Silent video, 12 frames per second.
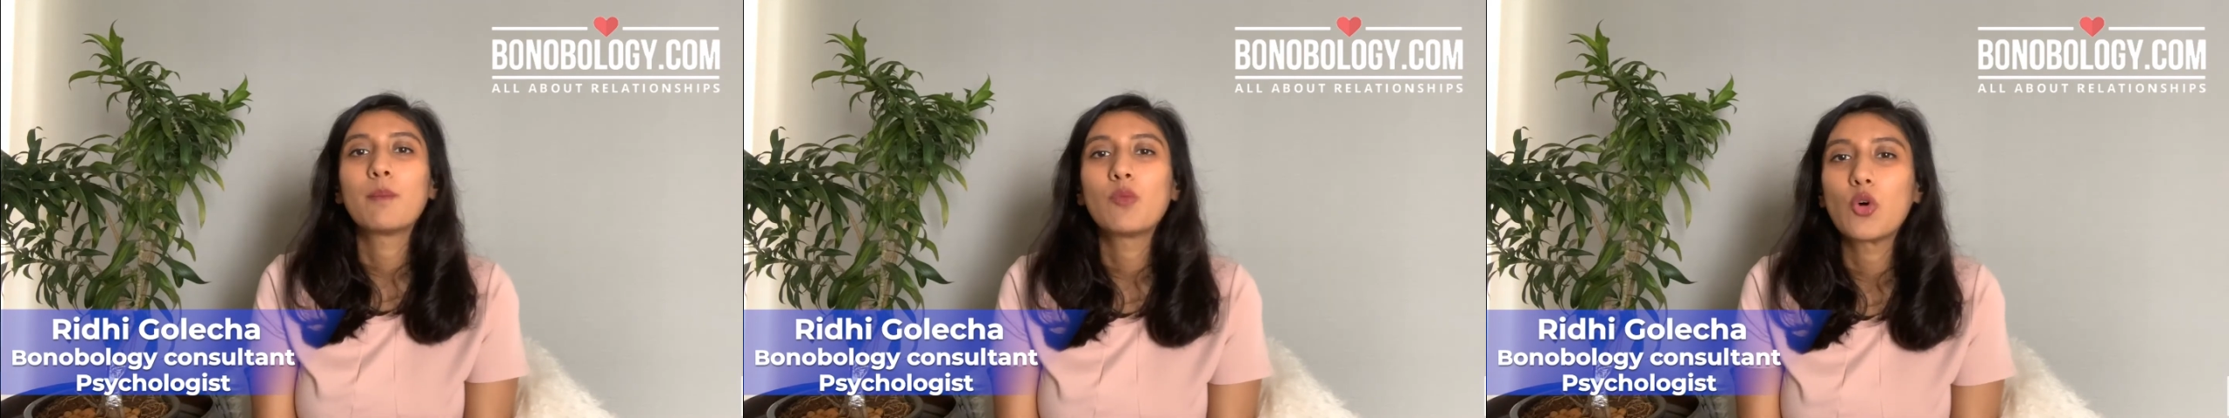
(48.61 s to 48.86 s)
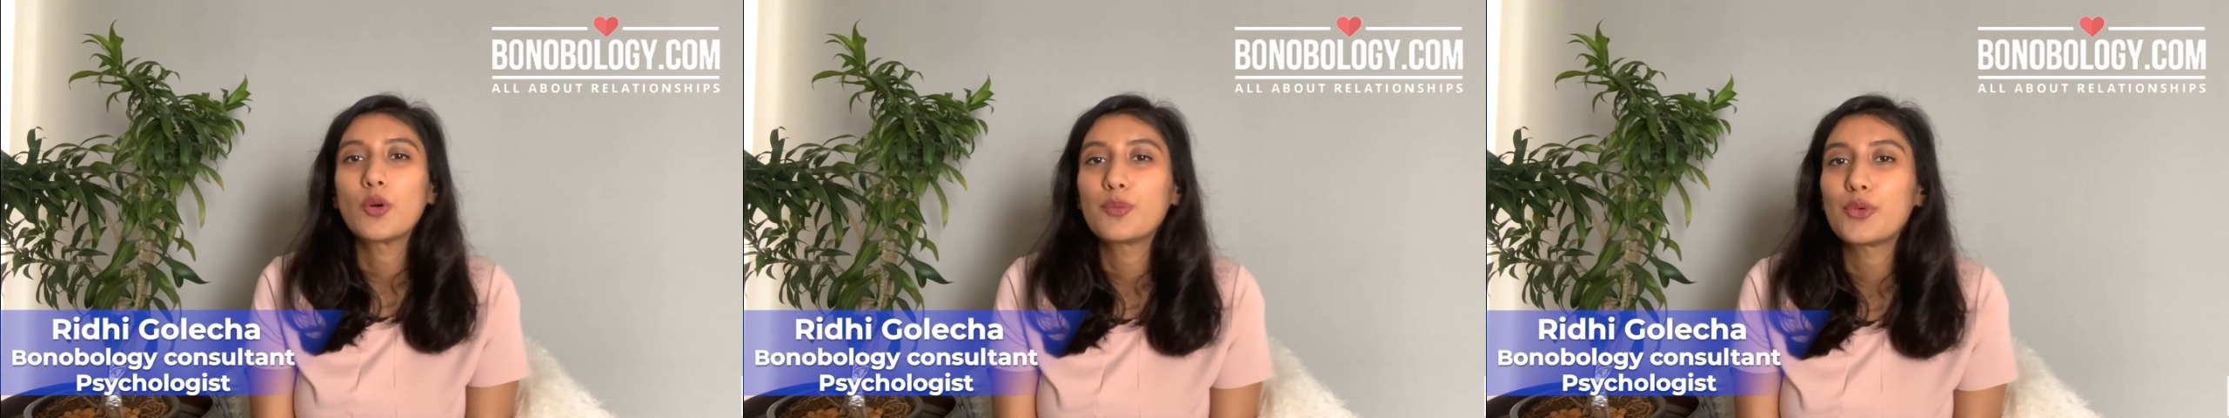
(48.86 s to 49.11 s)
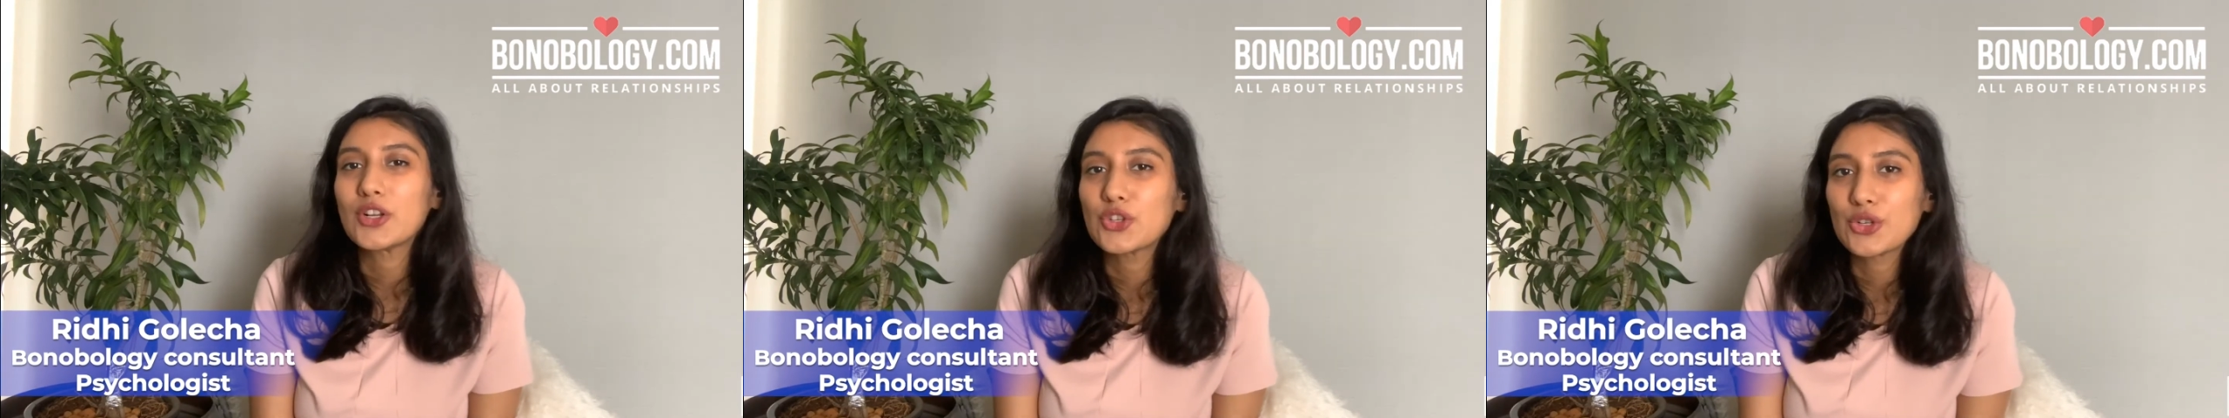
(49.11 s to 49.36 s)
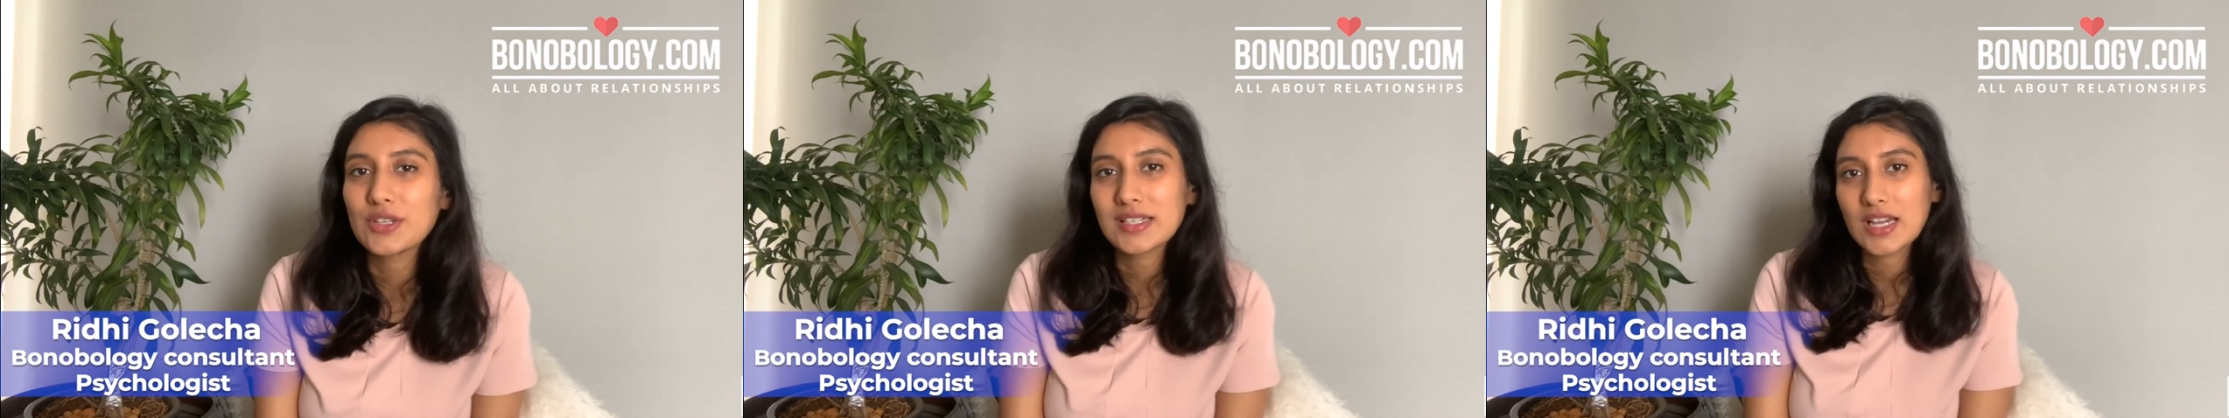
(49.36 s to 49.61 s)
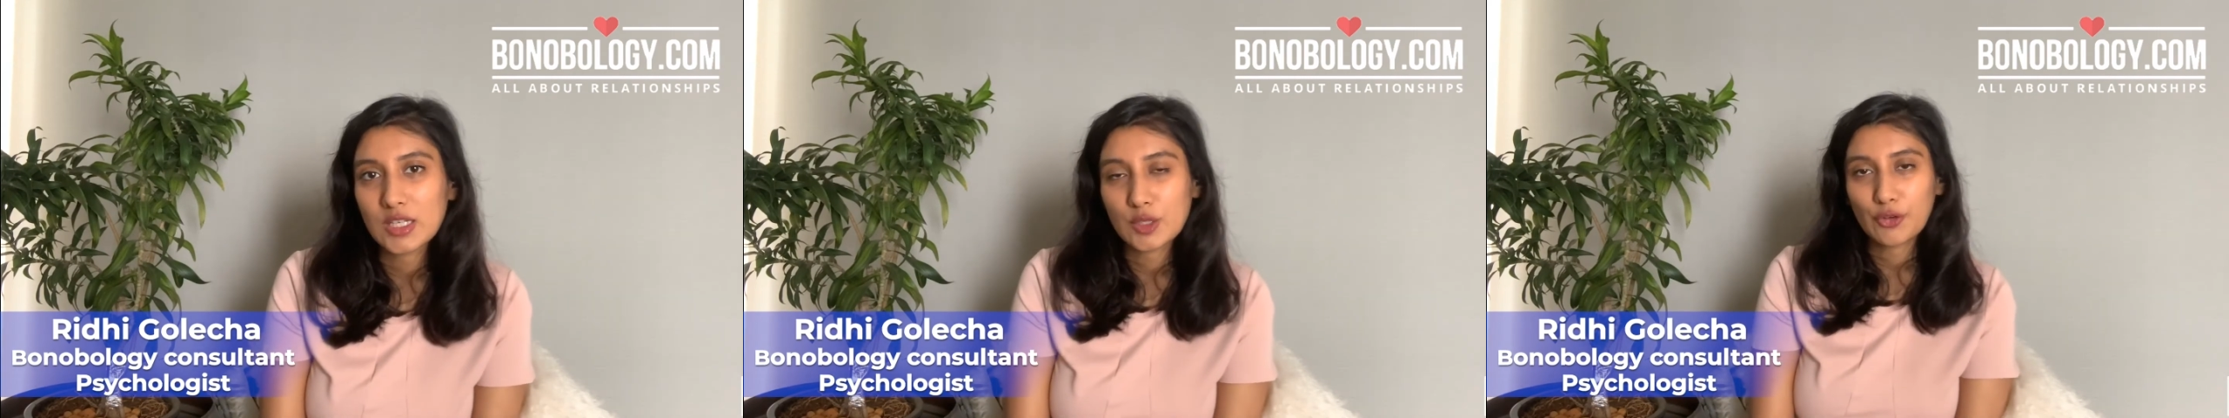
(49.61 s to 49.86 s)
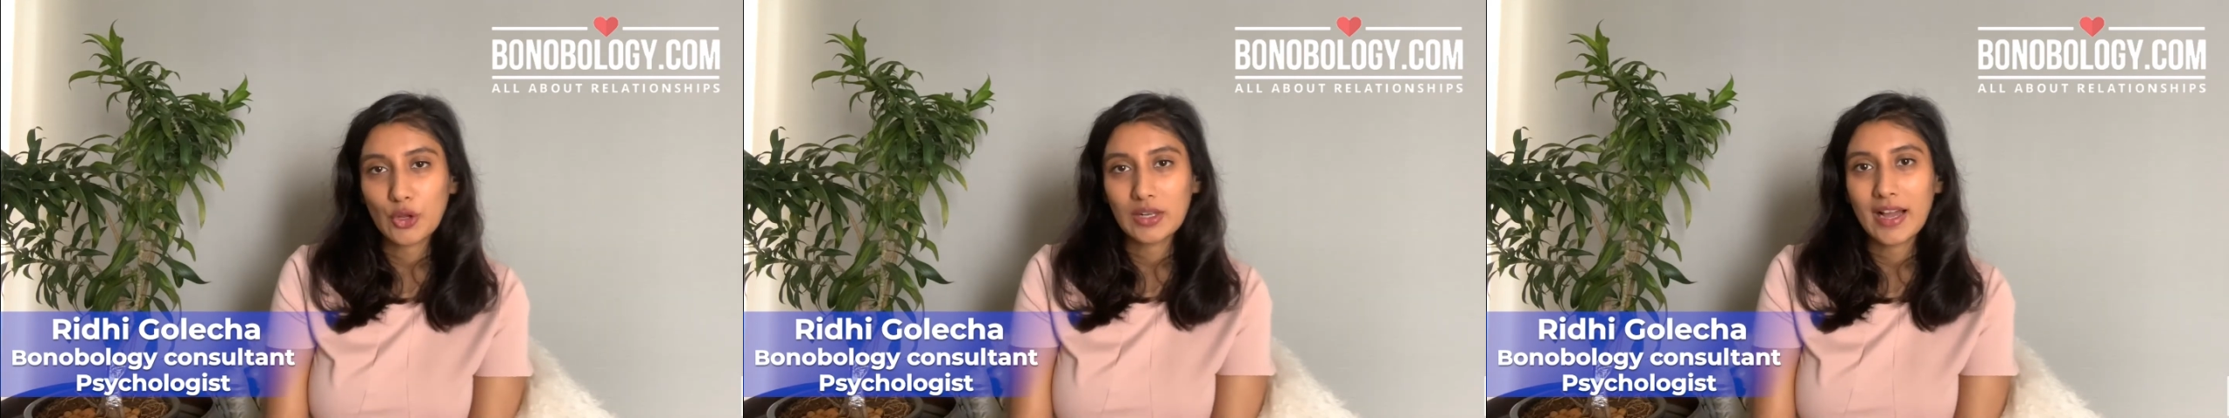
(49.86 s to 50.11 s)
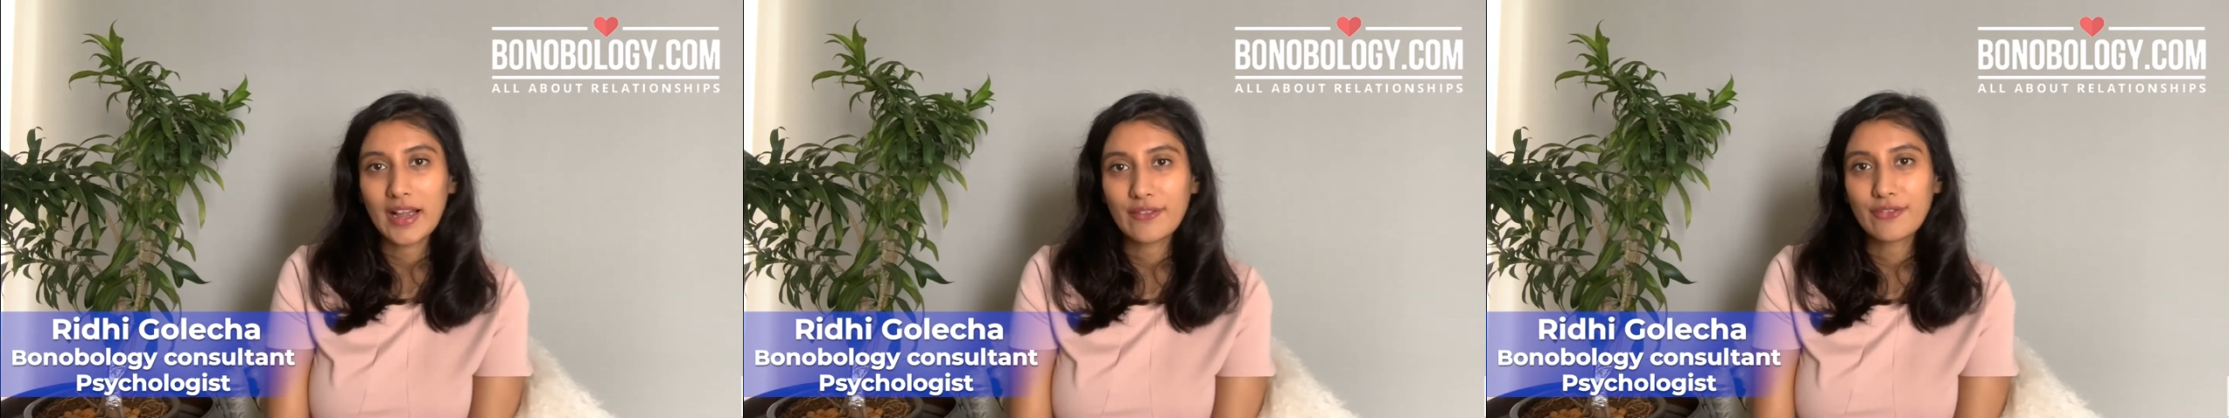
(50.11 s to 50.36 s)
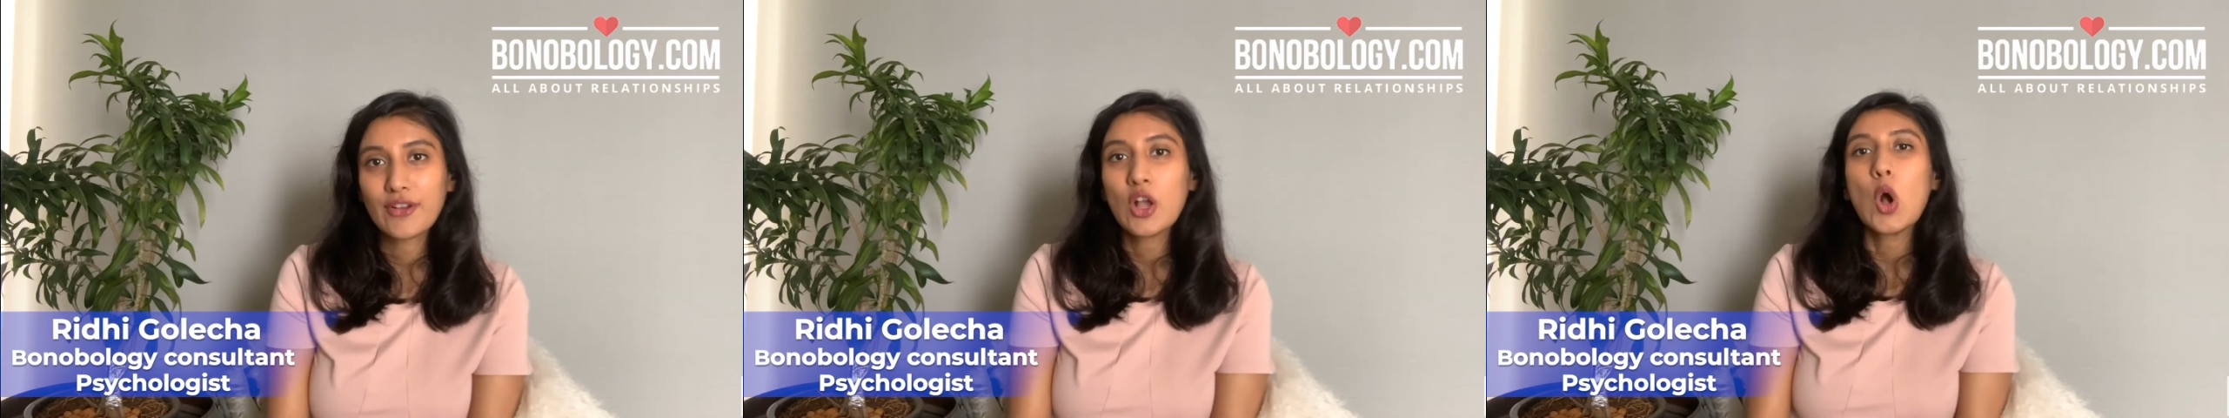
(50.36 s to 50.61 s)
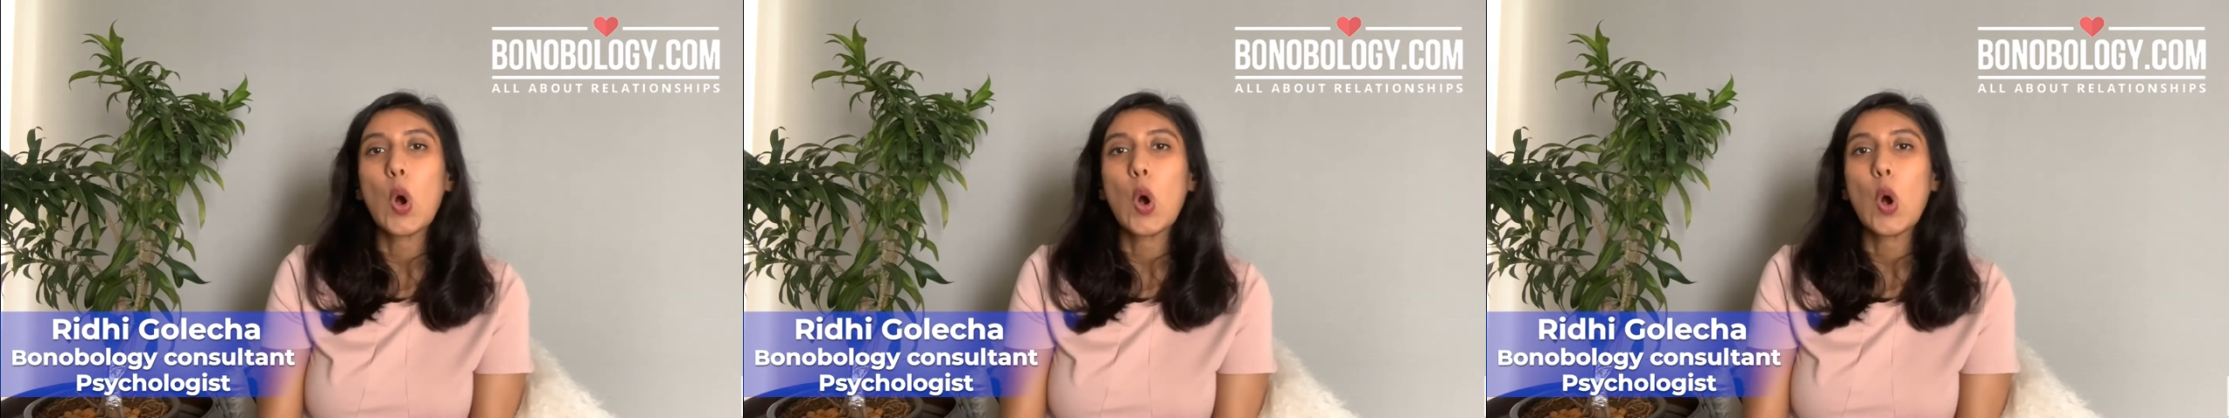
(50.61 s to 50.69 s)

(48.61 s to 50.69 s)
more precious years of your life